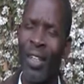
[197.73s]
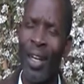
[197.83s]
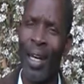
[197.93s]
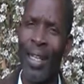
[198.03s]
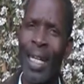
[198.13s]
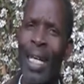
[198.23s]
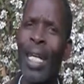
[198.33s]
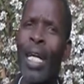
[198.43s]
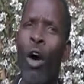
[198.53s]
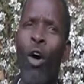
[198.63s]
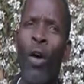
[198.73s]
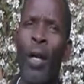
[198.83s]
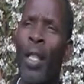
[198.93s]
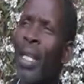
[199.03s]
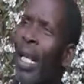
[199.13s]
And then later on,
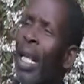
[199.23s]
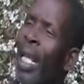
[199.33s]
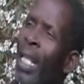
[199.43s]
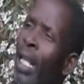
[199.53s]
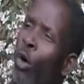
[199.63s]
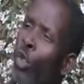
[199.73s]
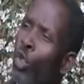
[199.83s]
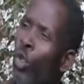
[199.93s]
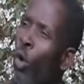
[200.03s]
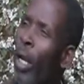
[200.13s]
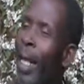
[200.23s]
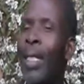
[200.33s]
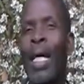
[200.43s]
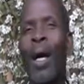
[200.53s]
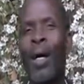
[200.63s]
I think a year or so
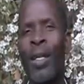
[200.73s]
later,